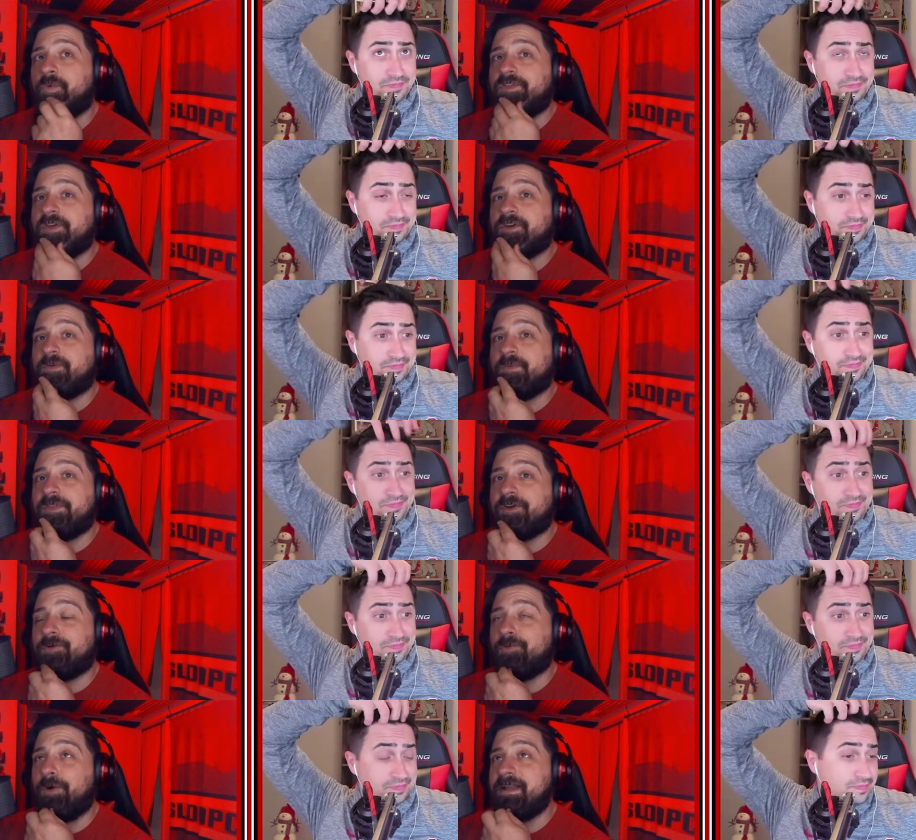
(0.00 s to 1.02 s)
Speaker 1: with a with a
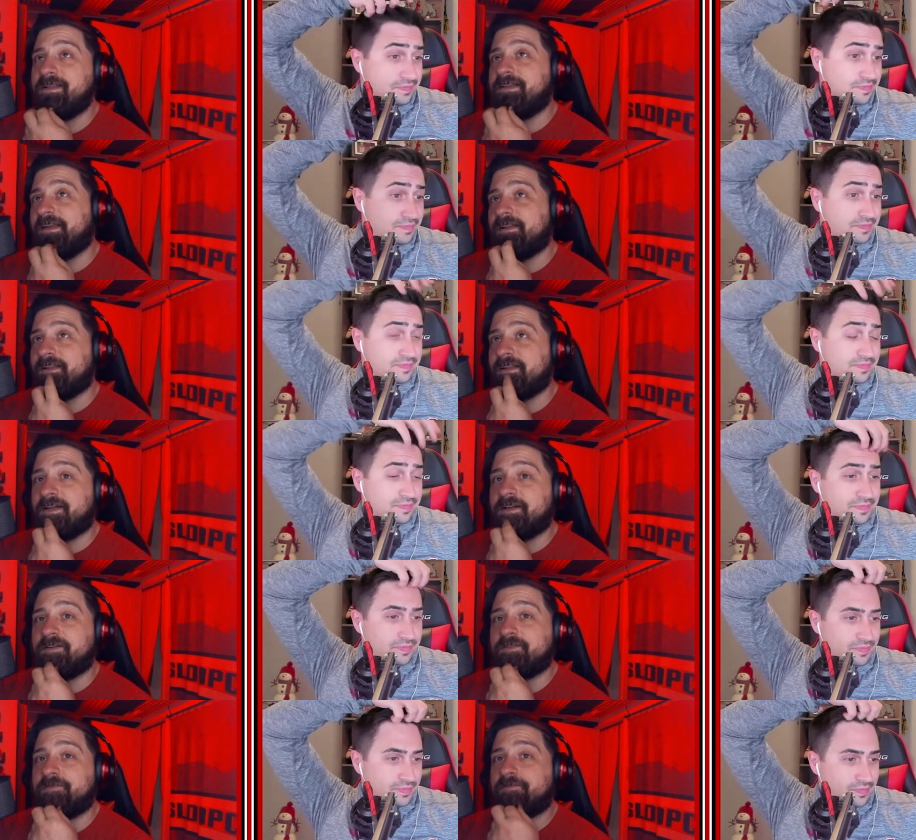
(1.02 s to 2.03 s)
great deal
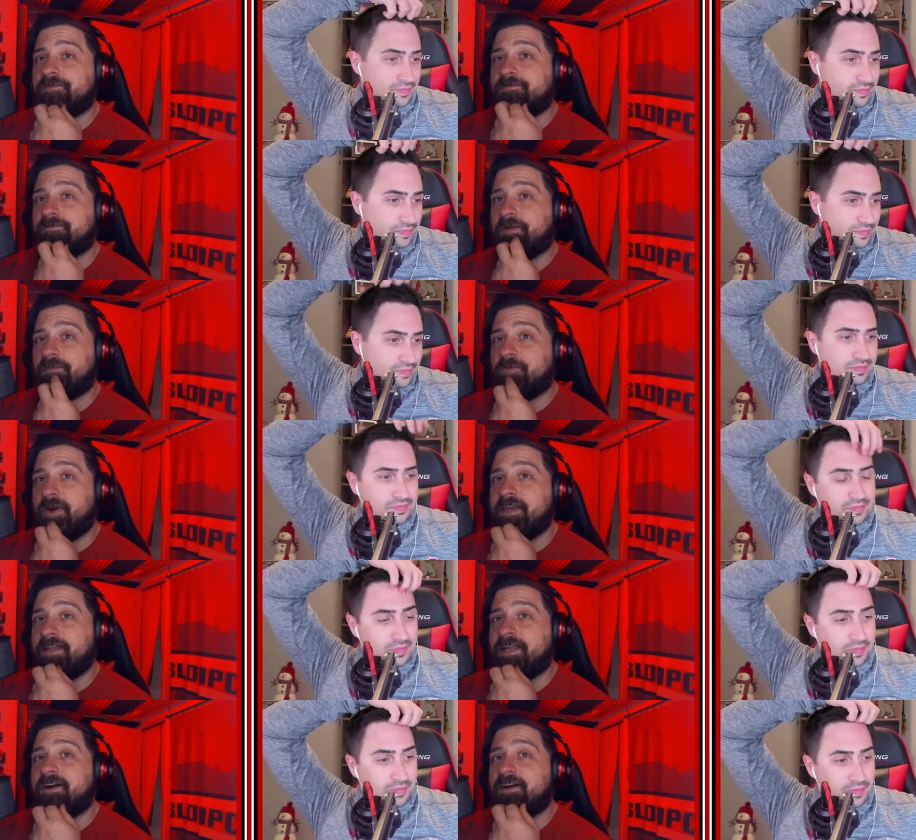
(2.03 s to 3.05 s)
of of
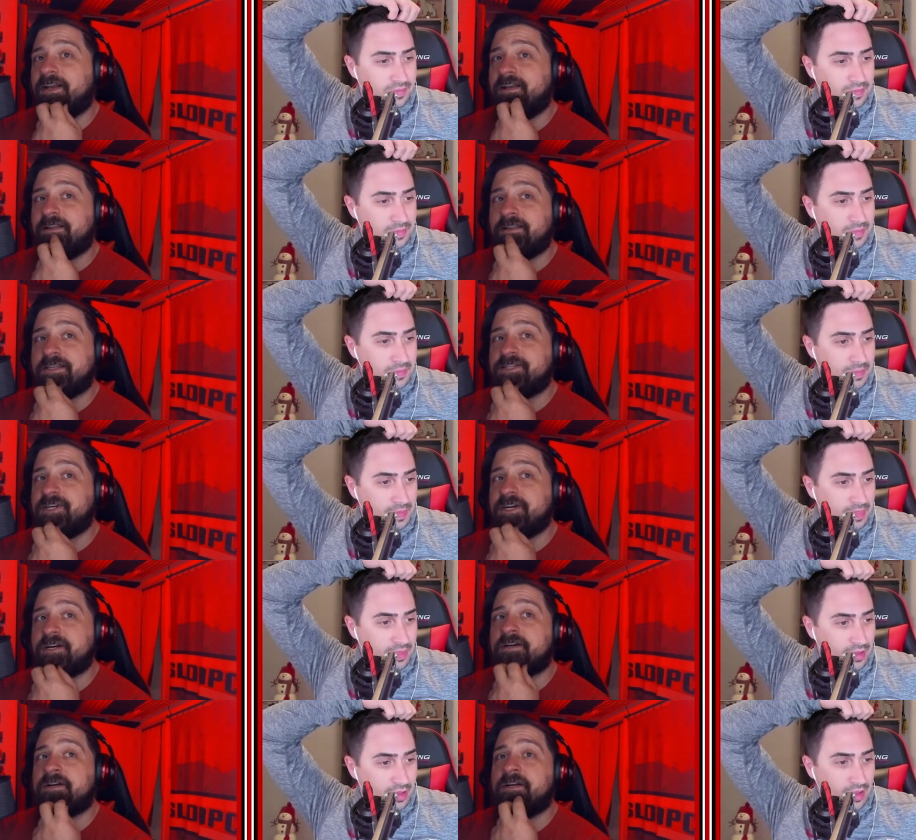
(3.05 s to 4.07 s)
regularity this
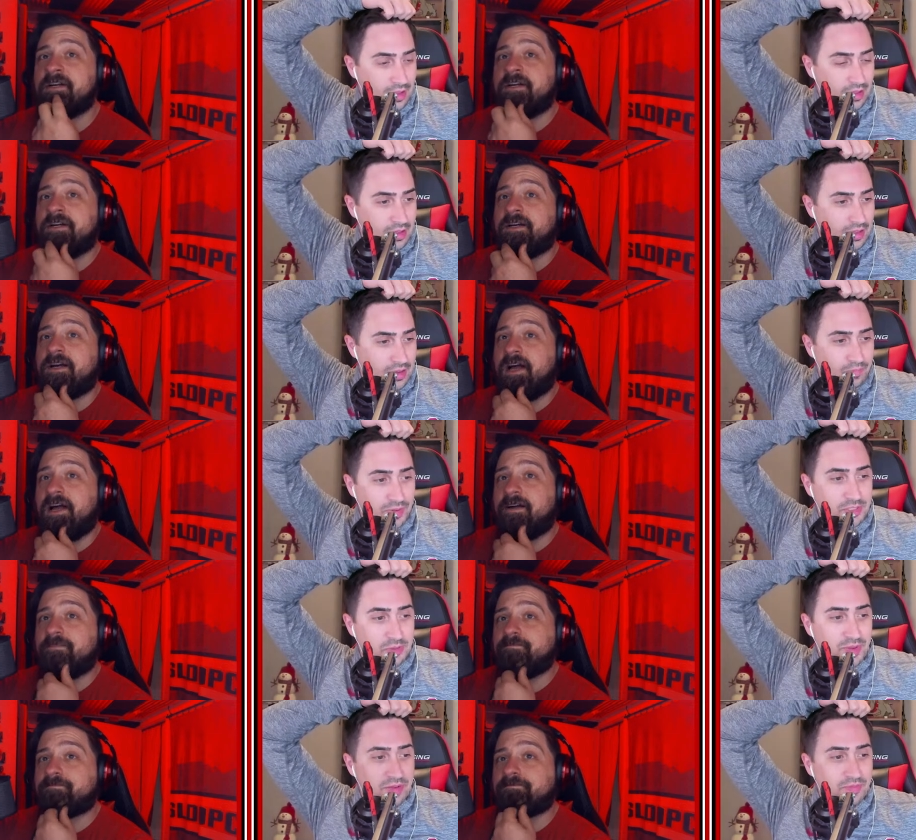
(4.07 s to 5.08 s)
year. Um,
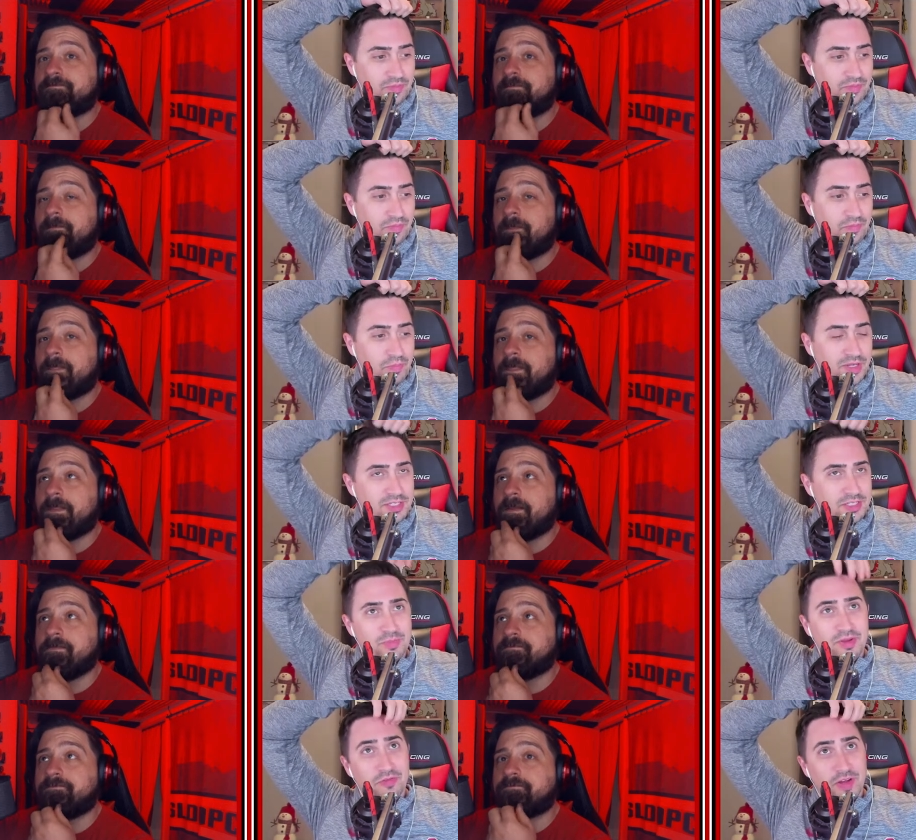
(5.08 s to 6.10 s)
Speaker 2: but to be but
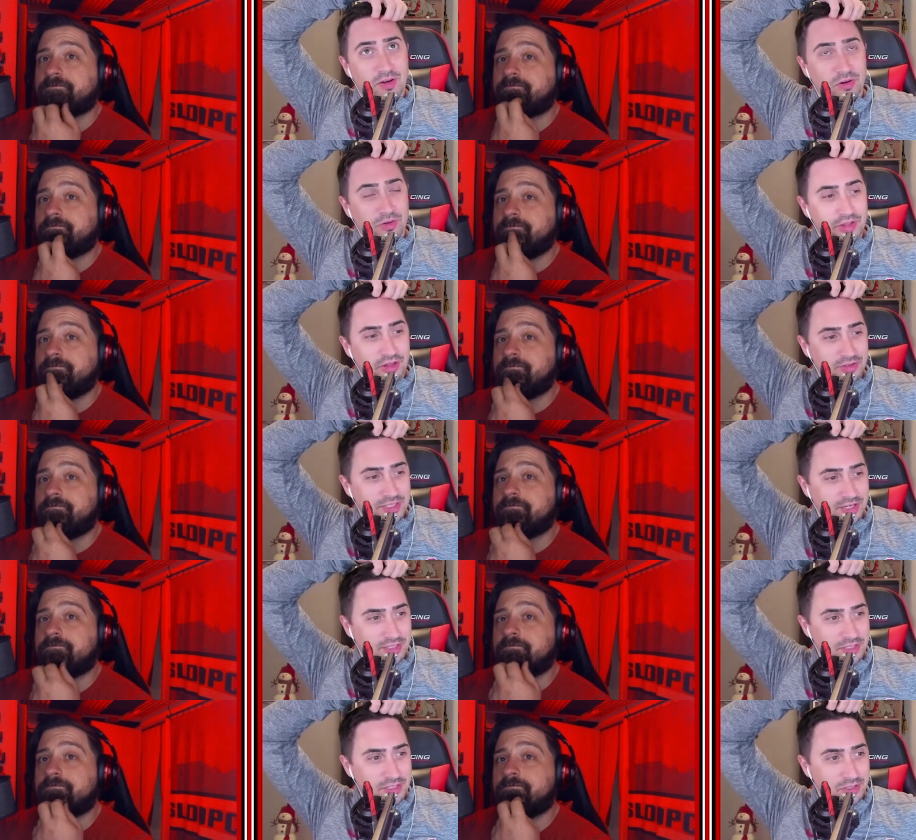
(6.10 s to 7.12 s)
to be fair on the other
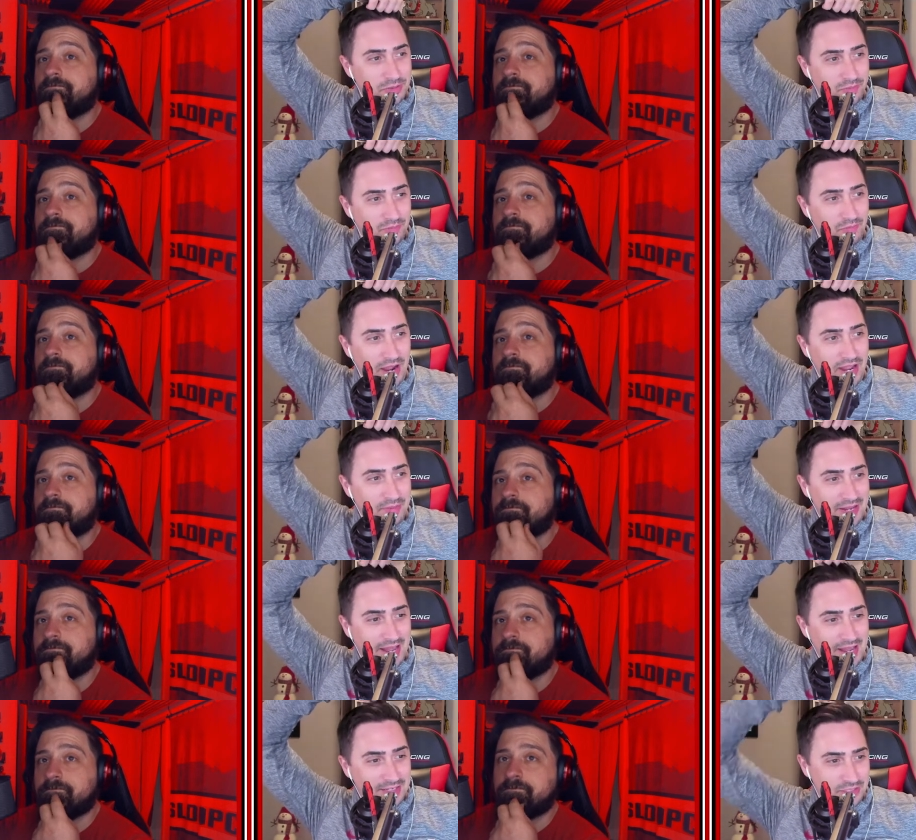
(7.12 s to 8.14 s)
side too,
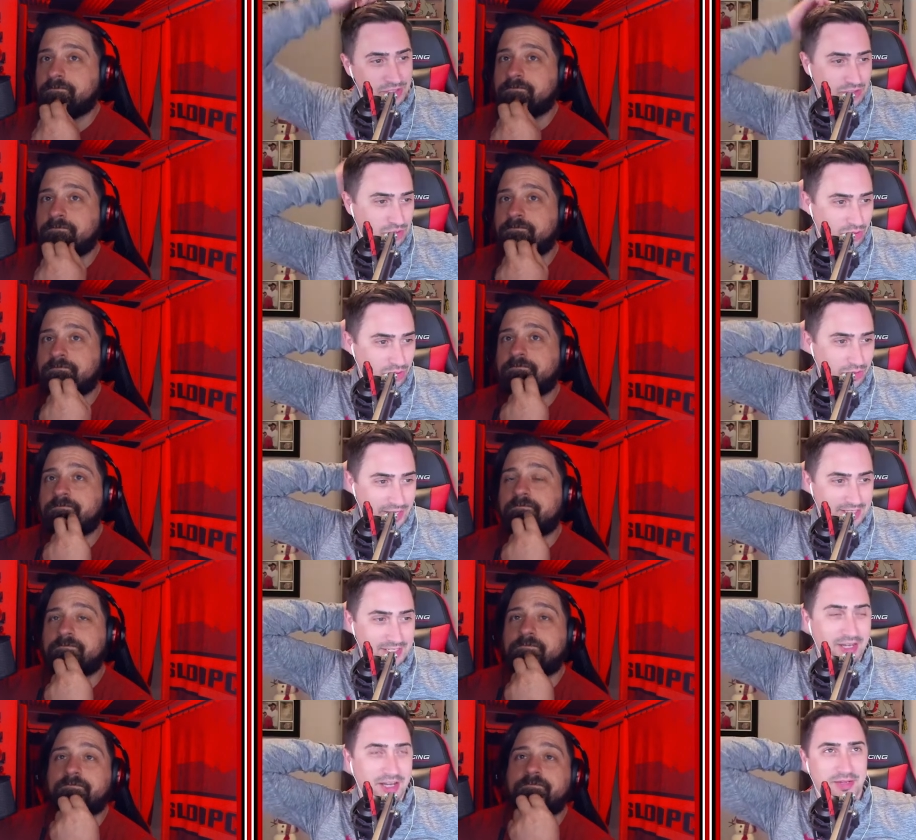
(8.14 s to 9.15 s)
Miami has struggled
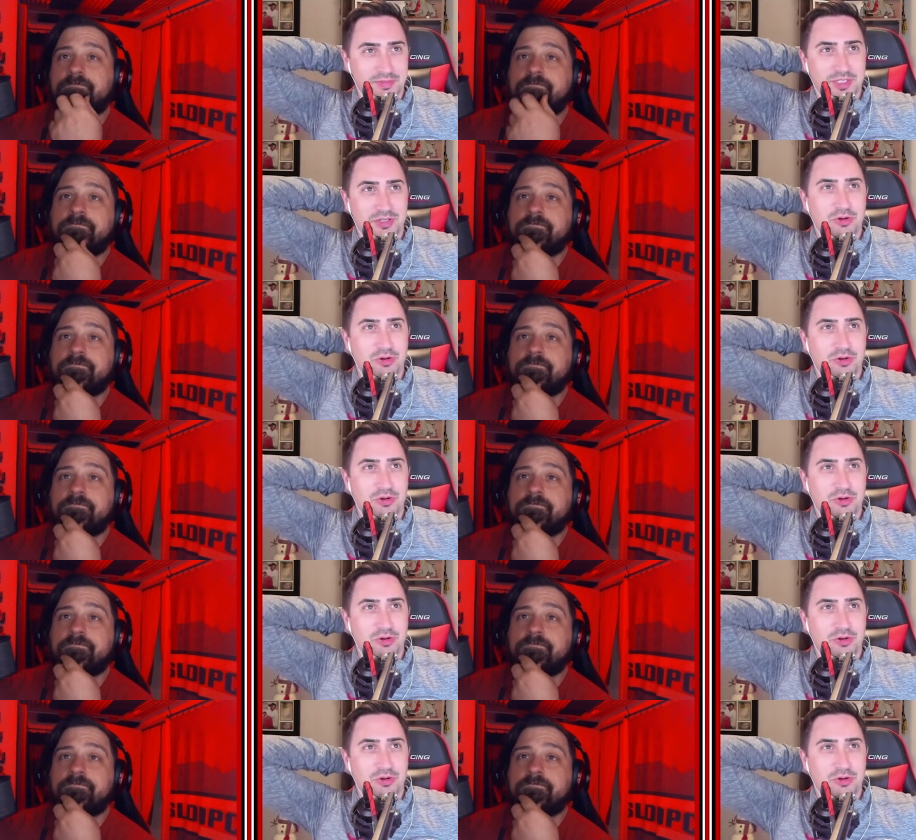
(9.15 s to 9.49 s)
at times